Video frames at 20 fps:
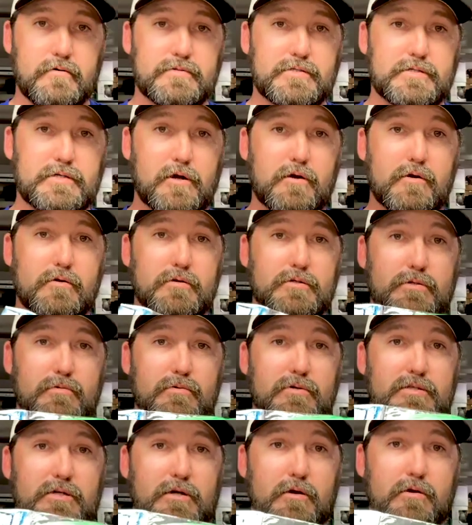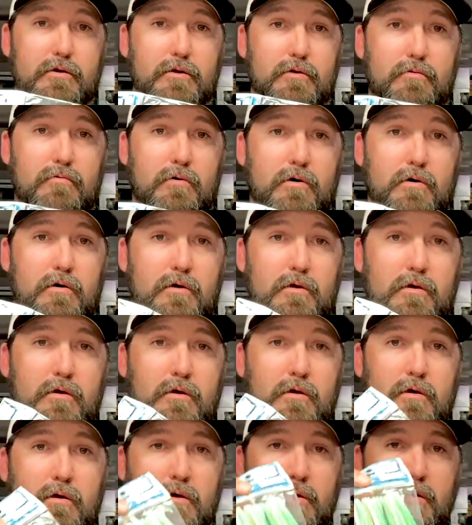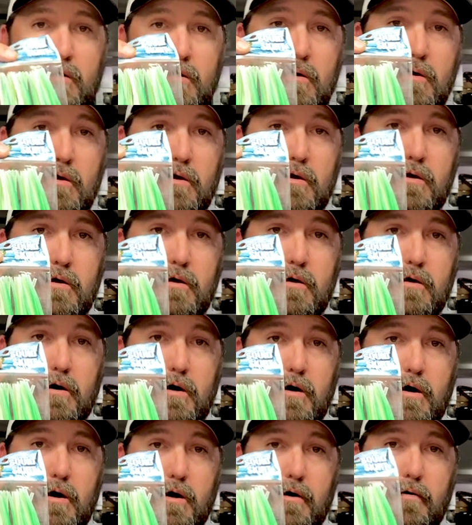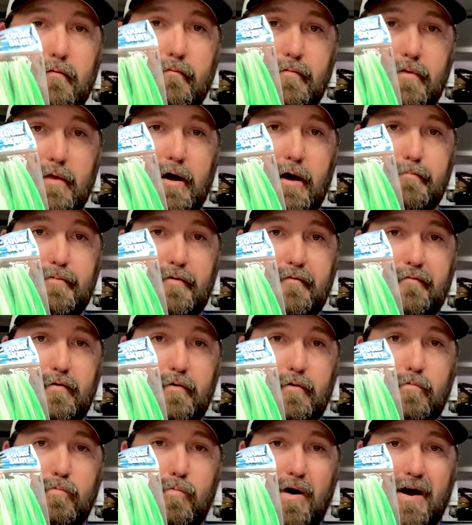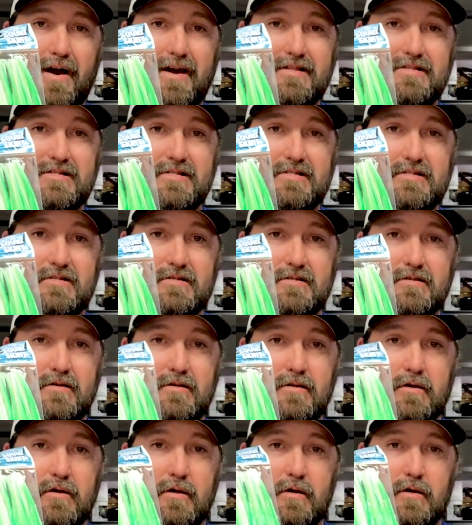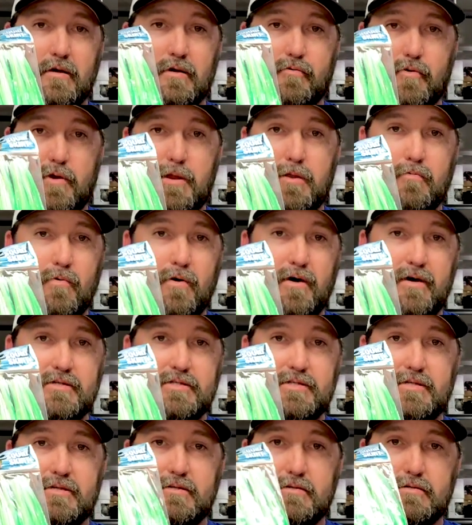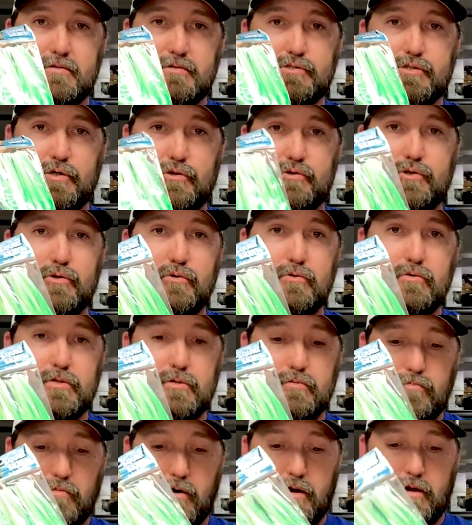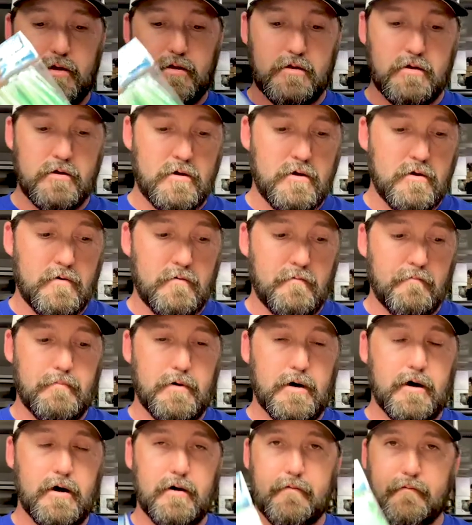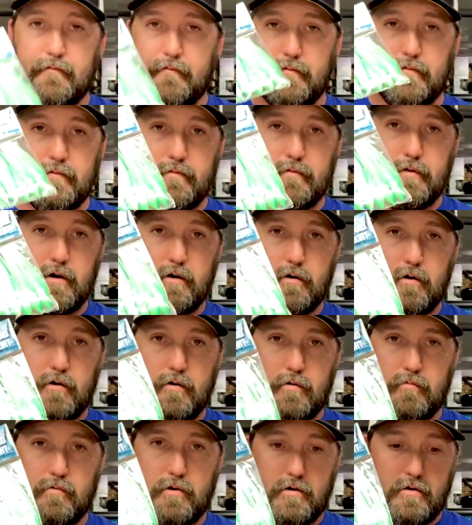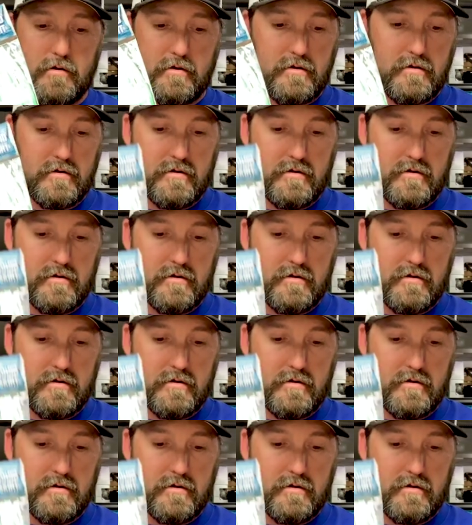skirt, squid skirt you want. I prefer whites, green and whites, chartreuse and white, but they'll all work.